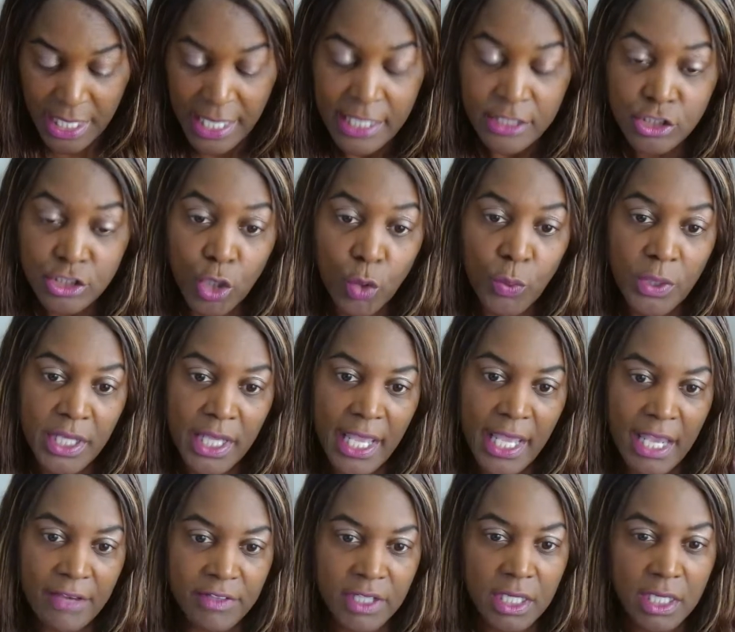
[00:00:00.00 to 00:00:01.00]
So we
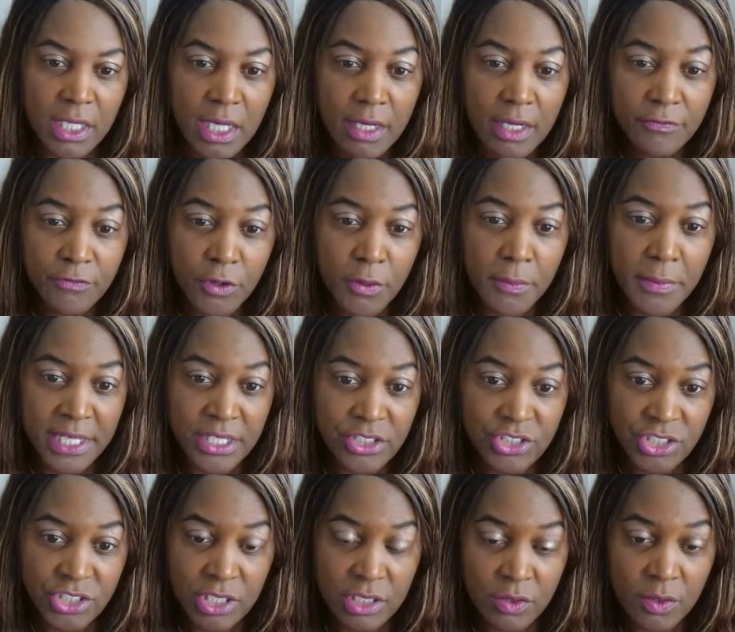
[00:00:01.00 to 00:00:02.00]
have a
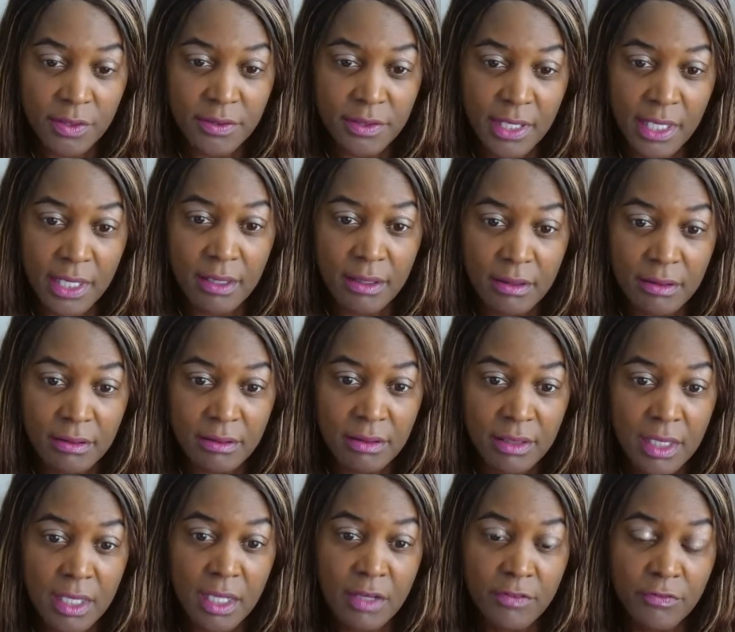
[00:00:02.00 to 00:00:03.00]
confirmation on there
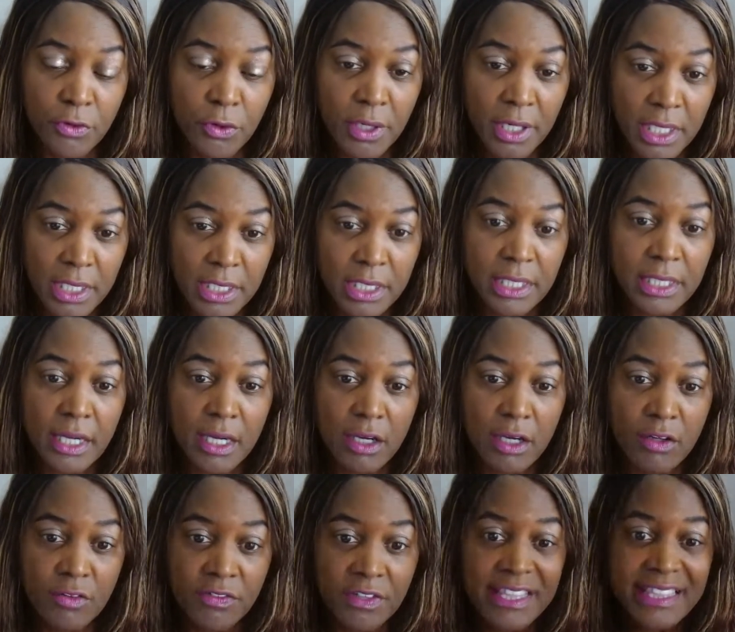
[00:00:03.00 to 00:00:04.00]
for a
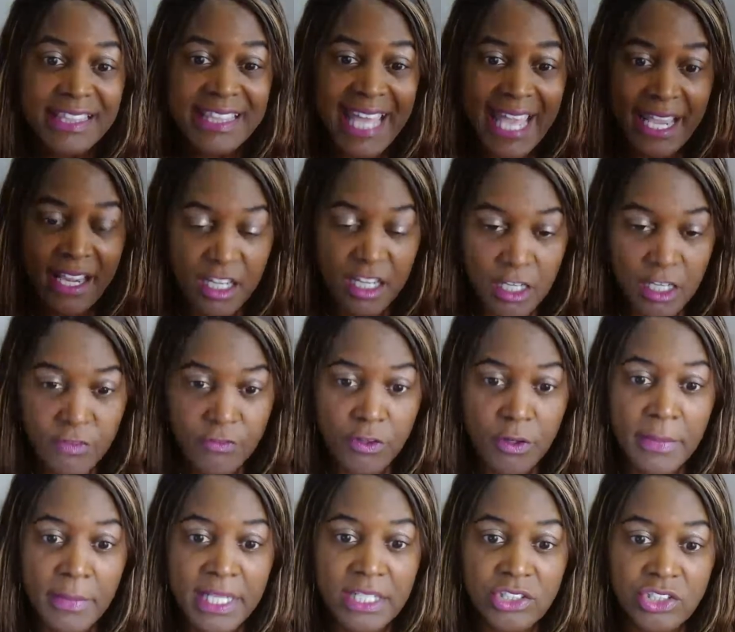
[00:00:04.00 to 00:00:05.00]
cutoff. That
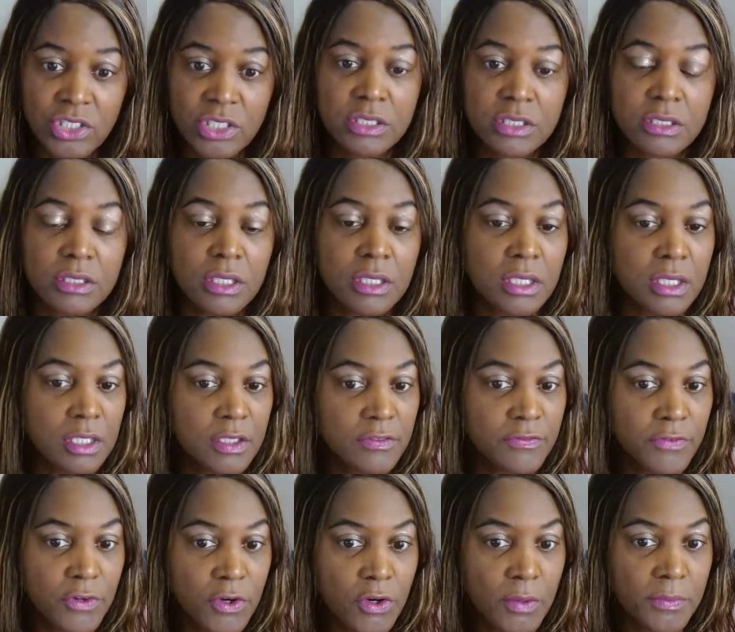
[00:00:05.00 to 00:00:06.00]
confirmation is going to
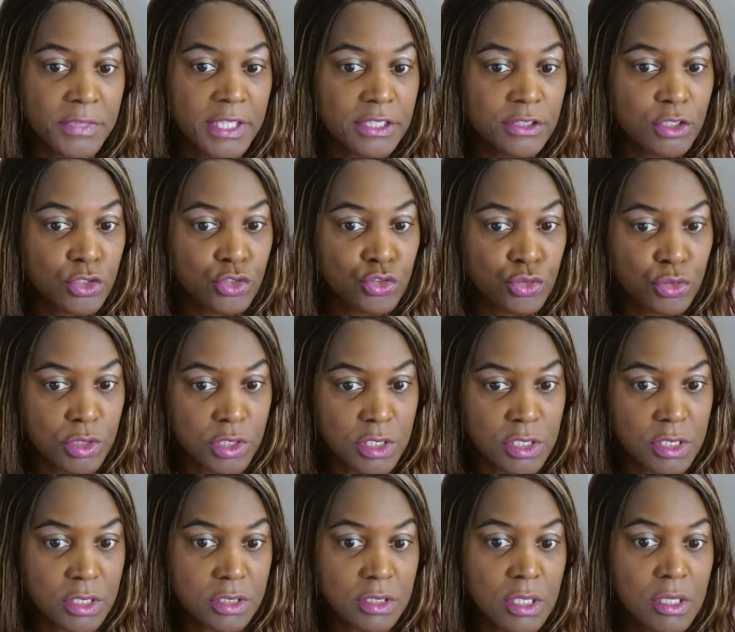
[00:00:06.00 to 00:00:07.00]
confirm that the
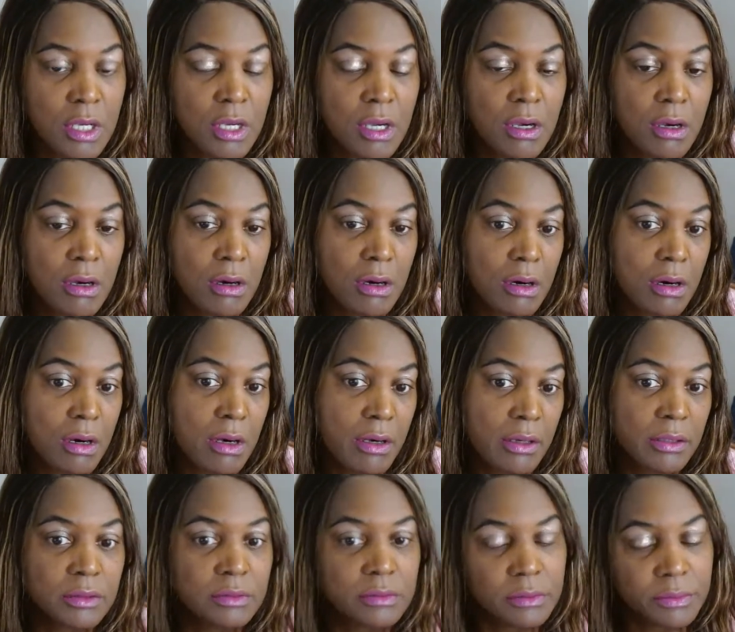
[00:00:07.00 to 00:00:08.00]
drugs
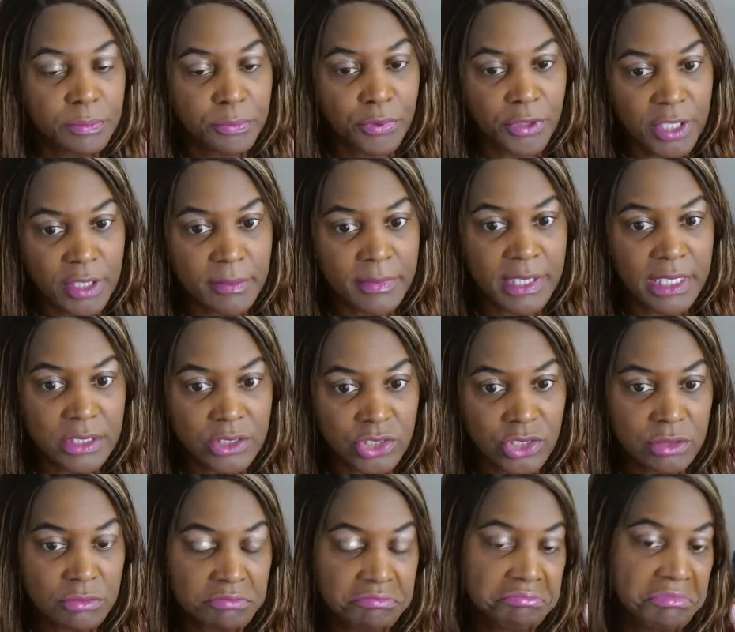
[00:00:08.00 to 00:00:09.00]
are pretty much
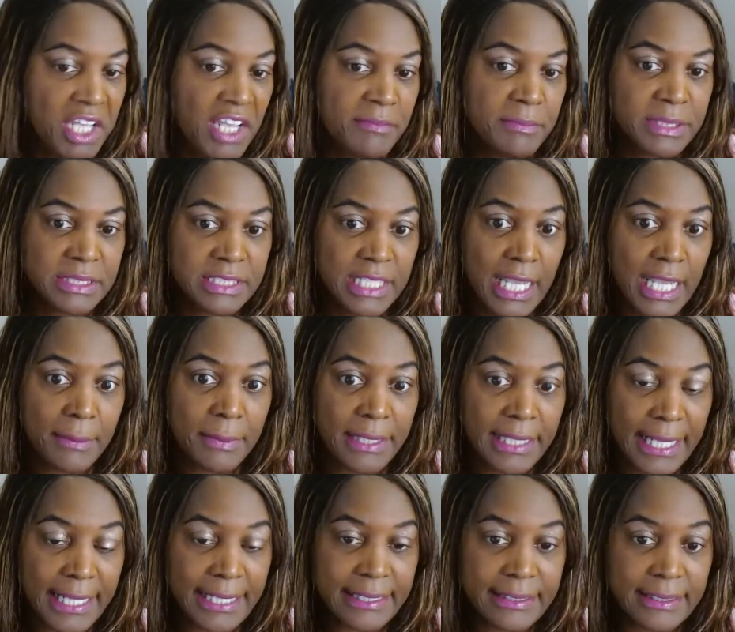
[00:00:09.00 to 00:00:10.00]
have
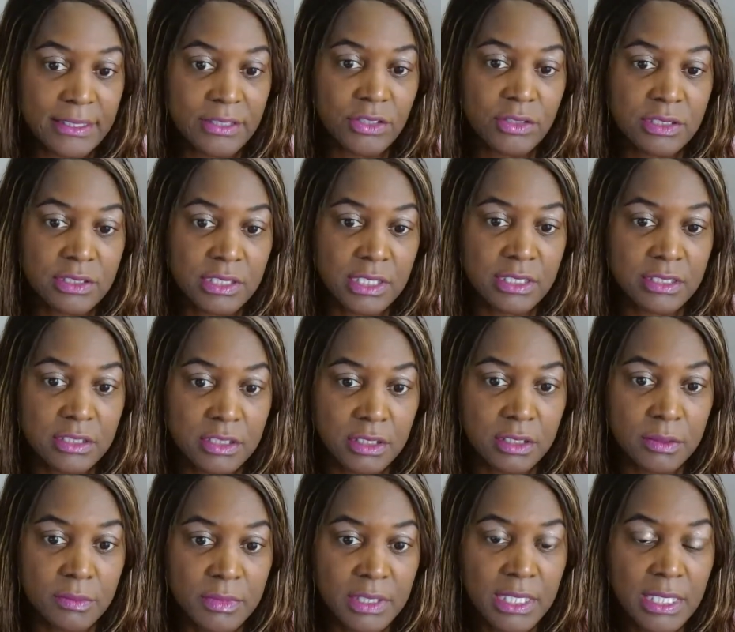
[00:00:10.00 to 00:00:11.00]
metabolized in your
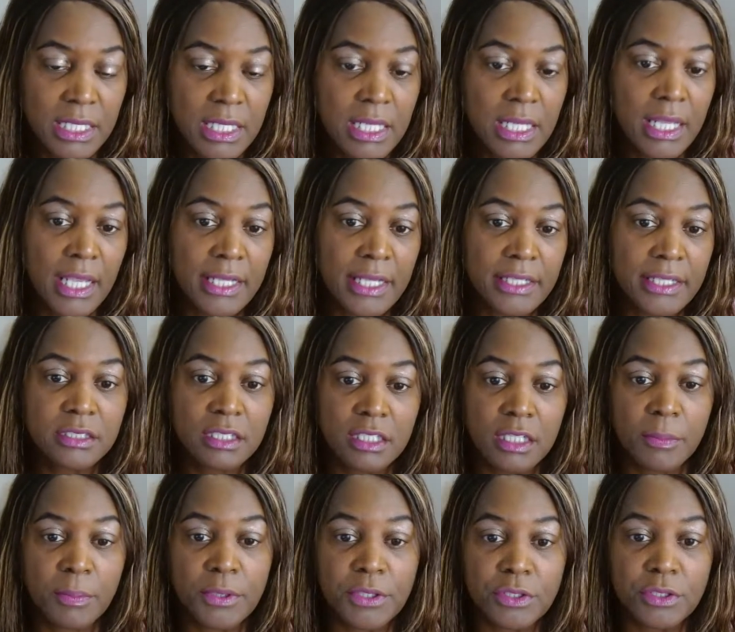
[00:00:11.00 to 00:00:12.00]
system, and it's going to
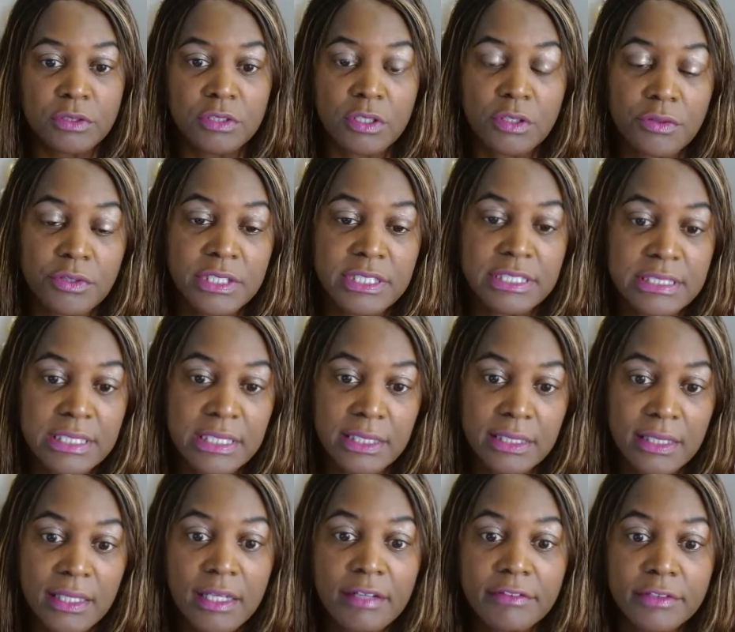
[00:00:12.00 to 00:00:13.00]
produce a
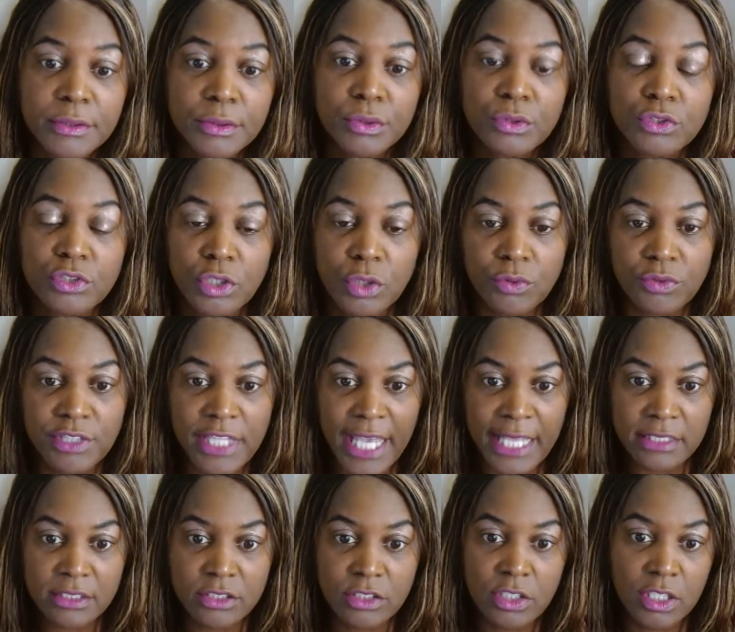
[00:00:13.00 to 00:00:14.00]
creatine level. So
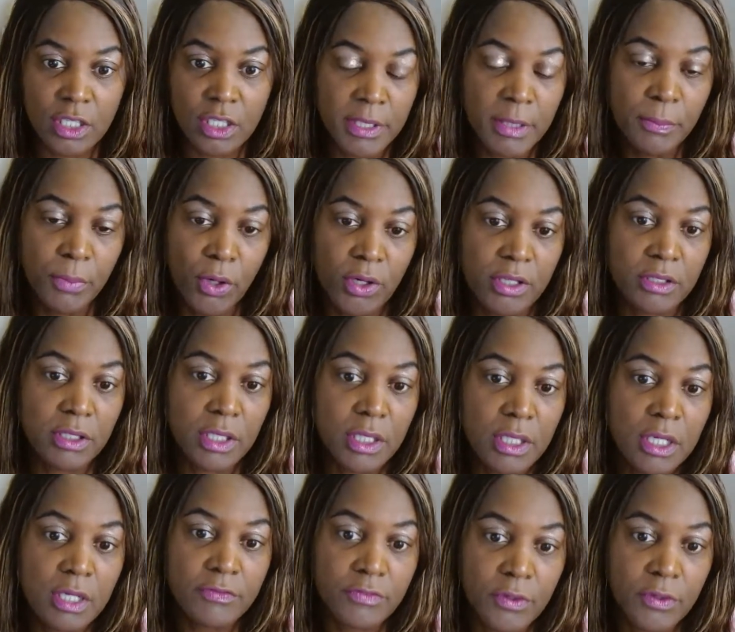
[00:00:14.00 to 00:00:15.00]
that's going to be a part of the
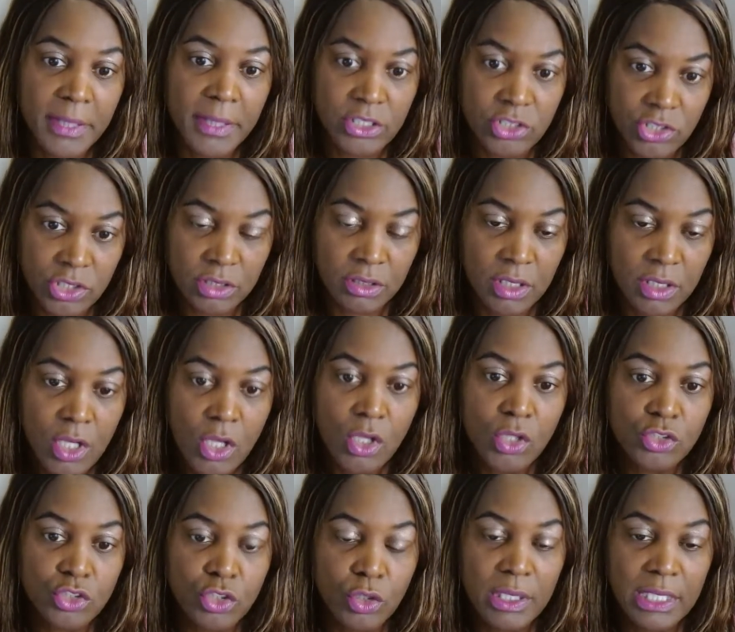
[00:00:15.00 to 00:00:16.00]
confirmation.
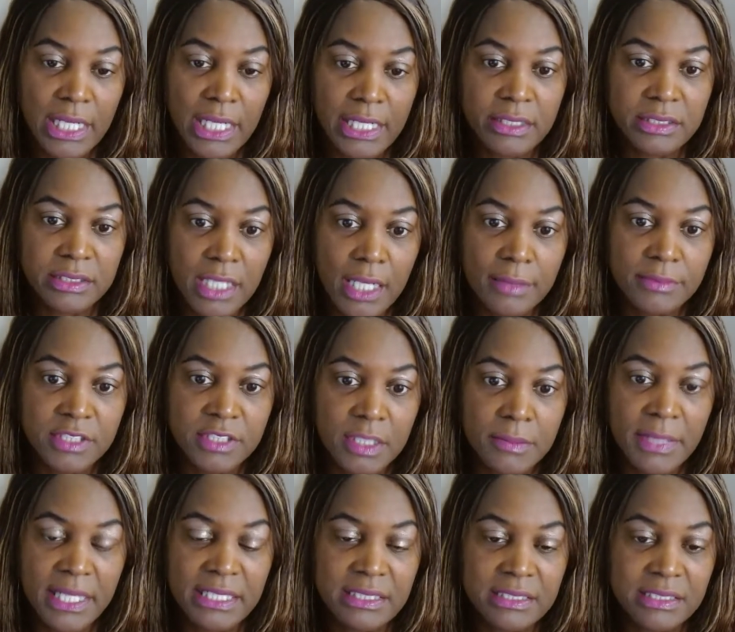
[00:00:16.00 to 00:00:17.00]
So a lot of times it
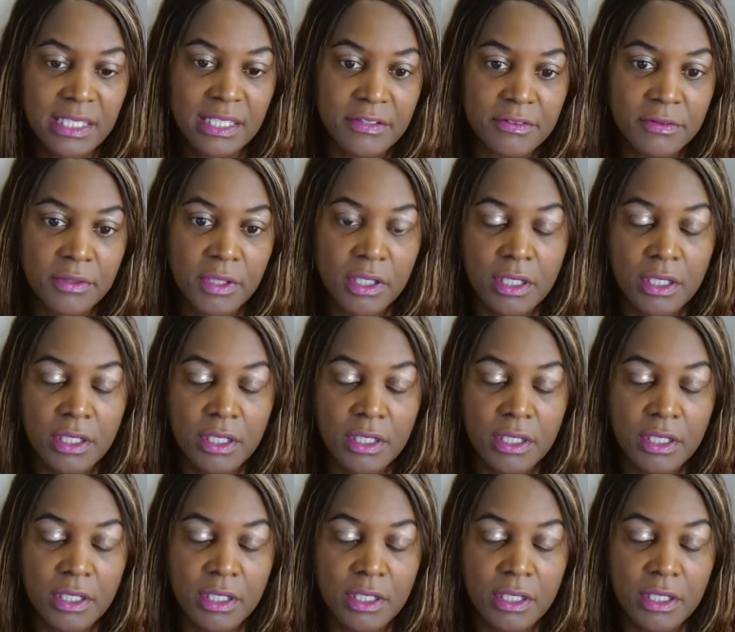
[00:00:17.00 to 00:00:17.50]
may say